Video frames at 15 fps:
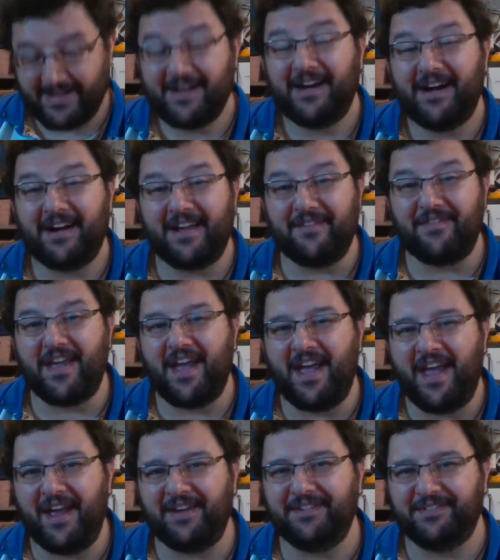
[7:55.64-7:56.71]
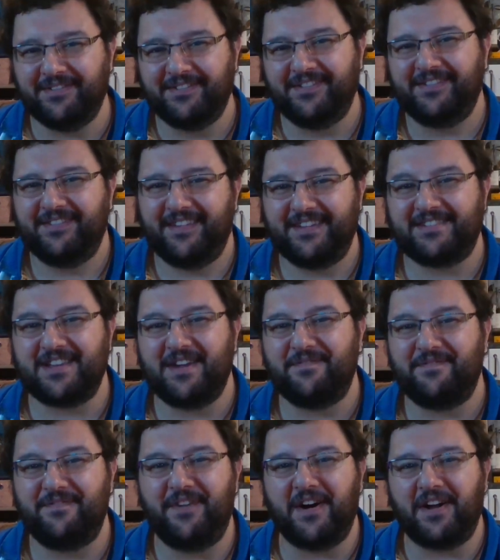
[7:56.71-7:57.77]
I'll give you a hint. They said
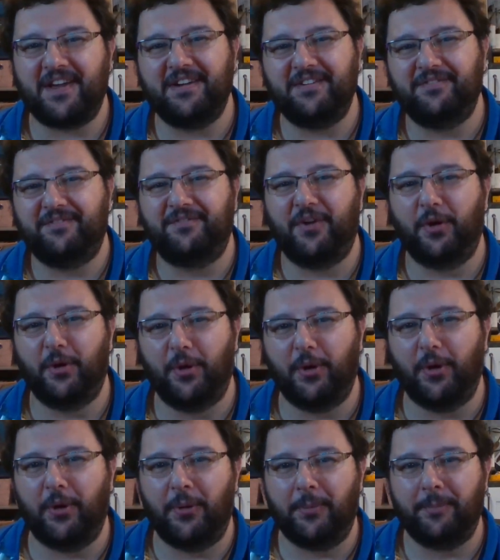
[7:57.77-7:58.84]
fucking 4.